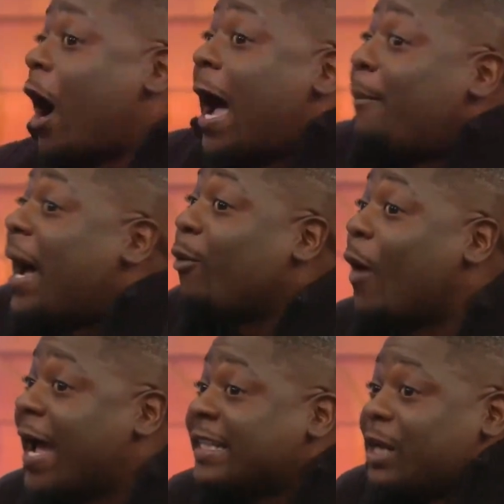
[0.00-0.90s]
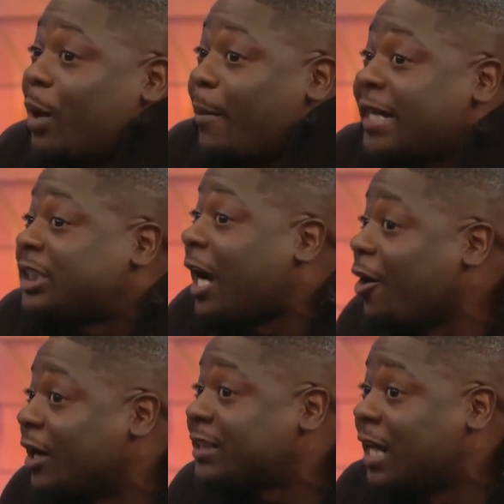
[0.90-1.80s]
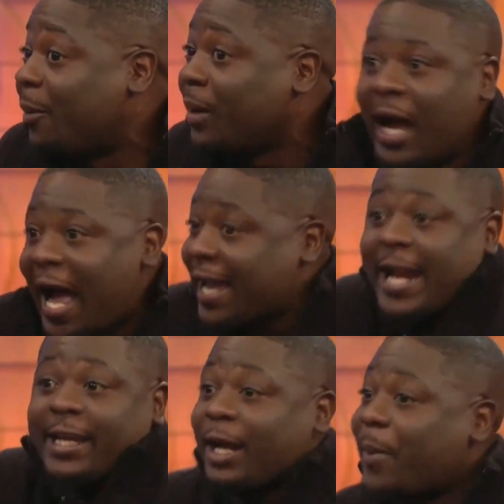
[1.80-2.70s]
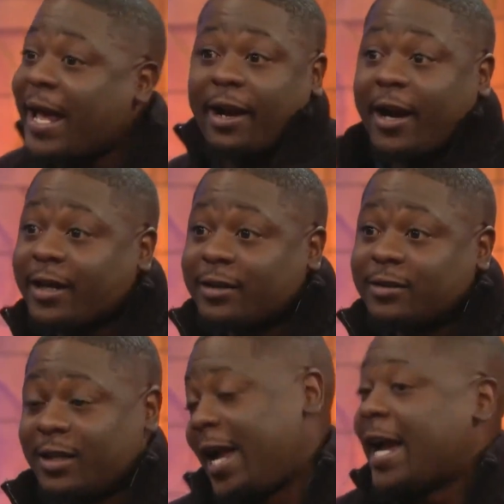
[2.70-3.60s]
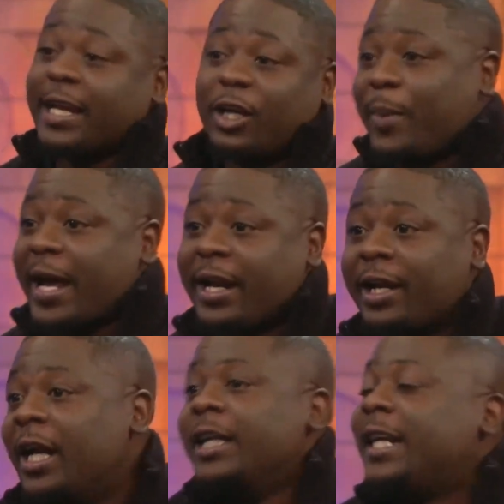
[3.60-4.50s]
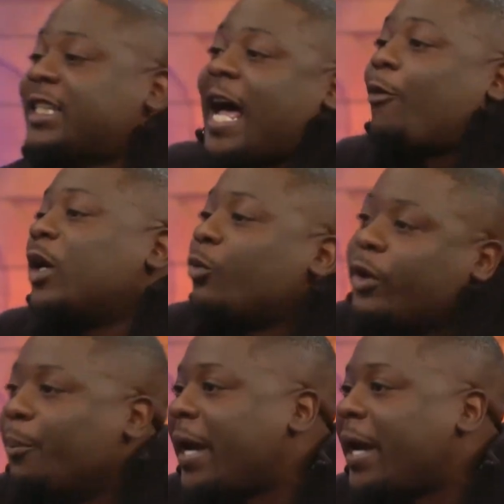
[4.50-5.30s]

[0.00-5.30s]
Or I might wear some on my shirt or something. I got to get up out of here. This is how it was when you